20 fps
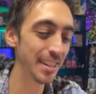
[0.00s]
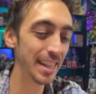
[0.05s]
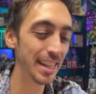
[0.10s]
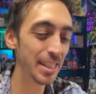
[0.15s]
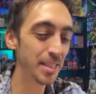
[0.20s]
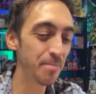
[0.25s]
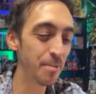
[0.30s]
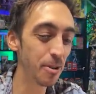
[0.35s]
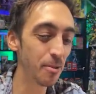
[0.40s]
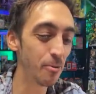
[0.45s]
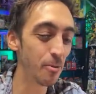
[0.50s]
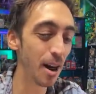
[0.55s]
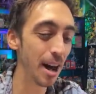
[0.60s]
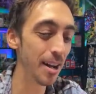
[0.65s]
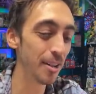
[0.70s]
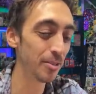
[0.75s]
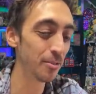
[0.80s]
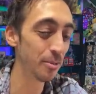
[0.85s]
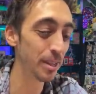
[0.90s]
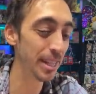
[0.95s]
It's been a
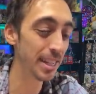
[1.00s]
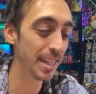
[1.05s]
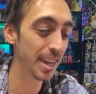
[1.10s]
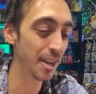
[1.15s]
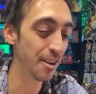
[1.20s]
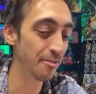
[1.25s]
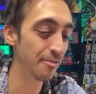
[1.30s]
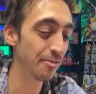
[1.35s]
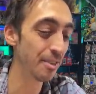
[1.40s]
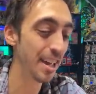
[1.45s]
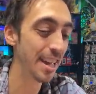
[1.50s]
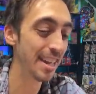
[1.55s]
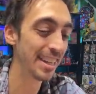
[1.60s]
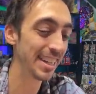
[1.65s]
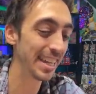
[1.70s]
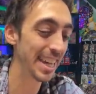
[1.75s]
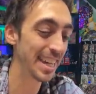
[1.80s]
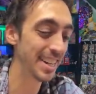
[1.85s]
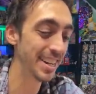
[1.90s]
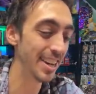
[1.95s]
wild week of
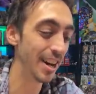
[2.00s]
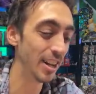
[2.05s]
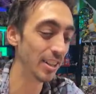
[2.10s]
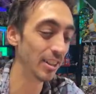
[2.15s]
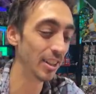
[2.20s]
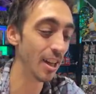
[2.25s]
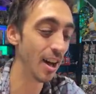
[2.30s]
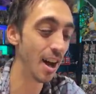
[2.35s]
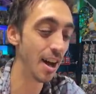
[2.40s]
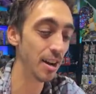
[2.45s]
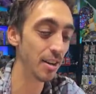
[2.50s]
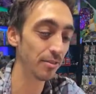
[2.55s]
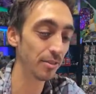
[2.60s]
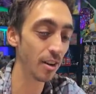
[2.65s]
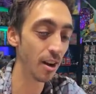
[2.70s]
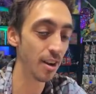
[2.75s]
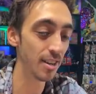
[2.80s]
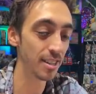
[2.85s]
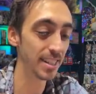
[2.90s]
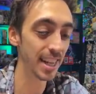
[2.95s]
getting a lot of
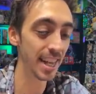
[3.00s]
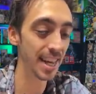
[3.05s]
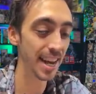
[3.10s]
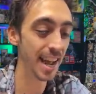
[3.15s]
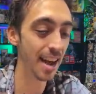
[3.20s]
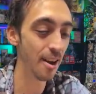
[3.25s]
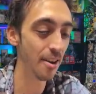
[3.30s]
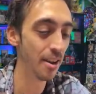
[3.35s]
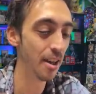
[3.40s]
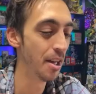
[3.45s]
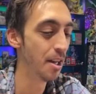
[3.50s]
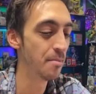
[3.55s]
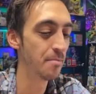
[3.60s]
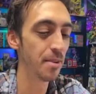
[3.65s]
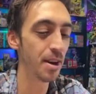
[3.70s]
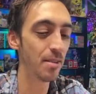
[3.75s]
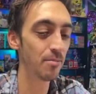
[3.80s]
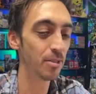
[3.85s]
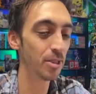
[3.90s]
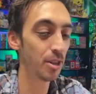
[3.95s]
content out, but
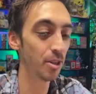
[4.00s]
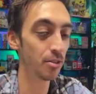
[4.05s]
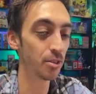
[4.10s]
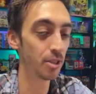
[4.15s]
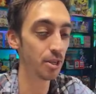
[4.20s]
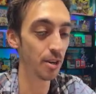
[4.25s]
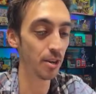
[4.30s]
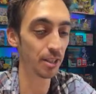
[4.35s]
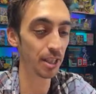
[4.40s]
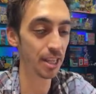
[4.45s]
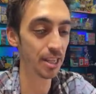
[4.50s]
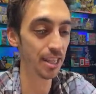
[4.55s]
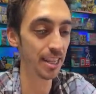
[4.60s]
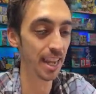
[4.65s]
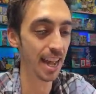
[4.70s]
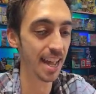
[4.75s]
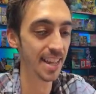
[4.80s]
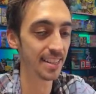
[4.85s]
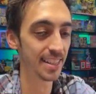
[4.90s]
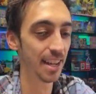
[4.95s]
I'm so stoked that you
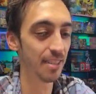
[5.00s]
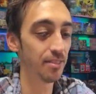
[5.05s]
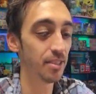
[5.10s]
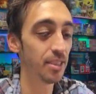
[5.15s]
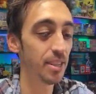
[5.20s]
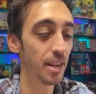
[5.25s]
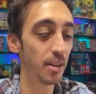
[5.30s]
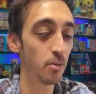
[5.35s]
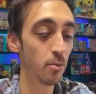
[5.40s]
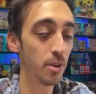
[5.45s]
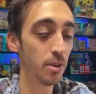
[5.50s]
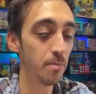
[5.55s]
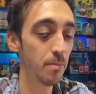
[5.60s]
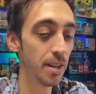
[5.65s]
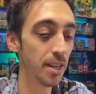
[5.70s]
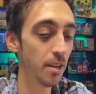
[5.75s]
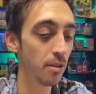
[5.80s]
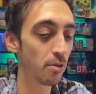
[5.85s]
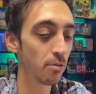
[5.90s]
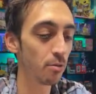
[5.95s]
guys have stuck with me
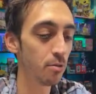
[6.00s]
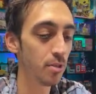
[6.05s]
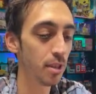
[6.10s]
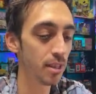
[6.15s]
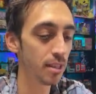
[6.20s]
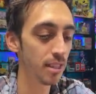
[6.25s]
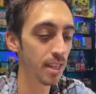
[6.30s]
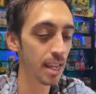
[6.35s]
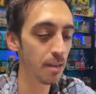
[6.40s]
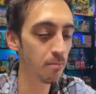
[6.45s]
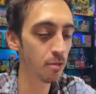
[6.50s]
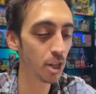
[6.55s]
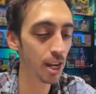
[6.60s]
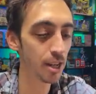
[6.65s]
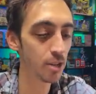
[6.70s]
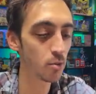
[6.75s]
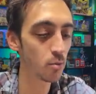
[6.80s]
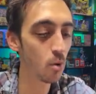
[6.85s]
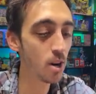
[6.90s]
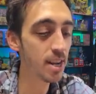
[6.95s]
through this name
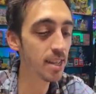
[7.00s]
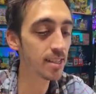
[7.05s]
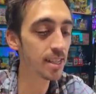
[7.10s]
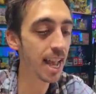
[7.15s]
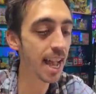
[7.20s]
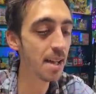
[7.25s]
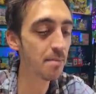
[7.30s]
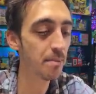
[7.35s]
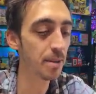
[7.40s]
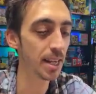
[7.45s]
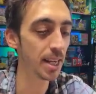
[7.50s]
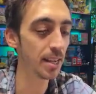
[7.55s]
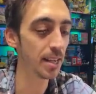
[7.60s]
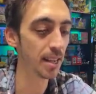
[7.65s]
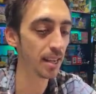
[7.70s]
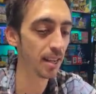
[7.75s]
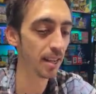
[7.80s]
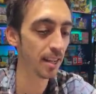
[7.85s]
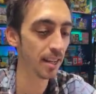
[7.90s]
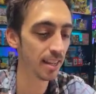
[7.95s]
change. What is happening?
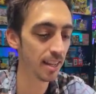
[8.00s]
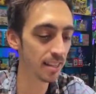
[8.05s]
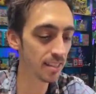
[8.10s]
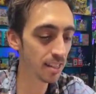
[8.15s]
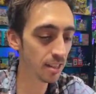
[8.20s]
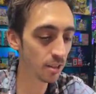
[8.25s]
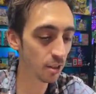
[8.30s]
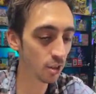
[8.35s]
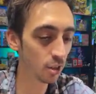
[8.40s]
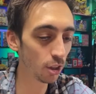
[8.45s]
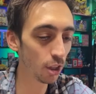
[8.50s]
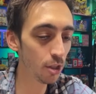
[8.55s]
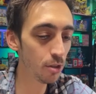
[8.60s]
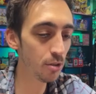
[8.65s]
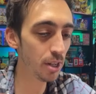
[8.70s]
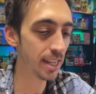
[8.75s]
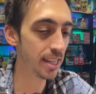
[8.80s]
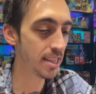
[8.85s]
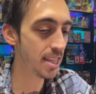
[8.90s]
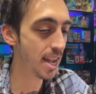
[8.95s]
Is it glued
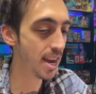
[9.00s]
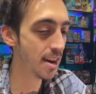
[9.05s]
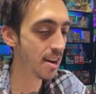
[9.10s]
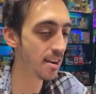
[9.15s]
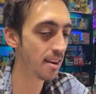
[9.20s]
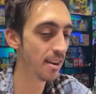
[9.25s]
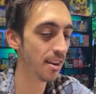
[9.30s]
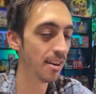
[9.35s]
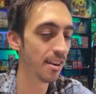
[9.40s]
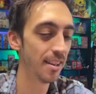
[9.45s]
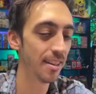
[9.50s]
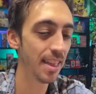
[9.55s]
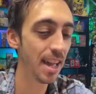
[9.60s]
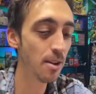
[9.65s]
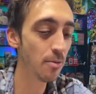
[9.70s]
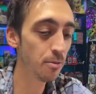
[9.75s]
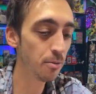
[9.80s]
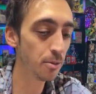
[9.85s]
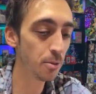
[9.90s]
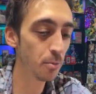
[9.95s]
in there? That
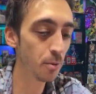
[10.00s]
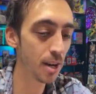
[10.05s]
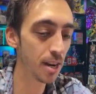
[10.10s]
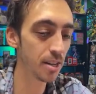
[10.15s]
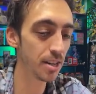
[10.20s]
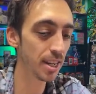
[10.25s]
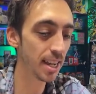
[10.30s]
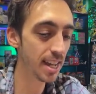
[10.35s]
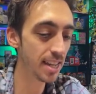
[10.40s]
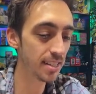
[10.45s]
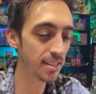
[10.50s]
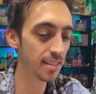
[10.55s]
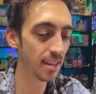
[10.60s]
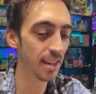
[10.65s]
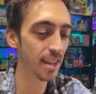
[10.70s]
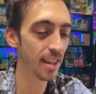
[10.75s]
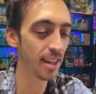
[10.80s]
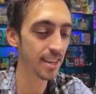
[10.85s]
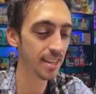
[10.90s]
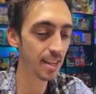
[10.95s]
one's weird. You
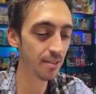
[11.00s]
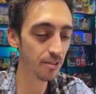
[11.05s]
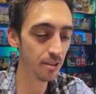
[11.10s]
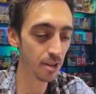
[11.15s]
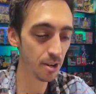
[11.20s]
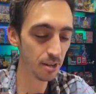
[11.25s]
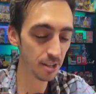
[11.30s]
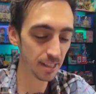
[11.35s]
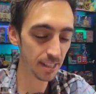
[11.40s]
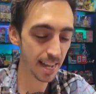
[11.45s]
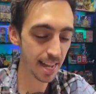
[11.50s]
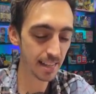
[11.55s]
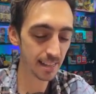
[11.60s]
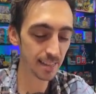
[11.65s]
ever notice that?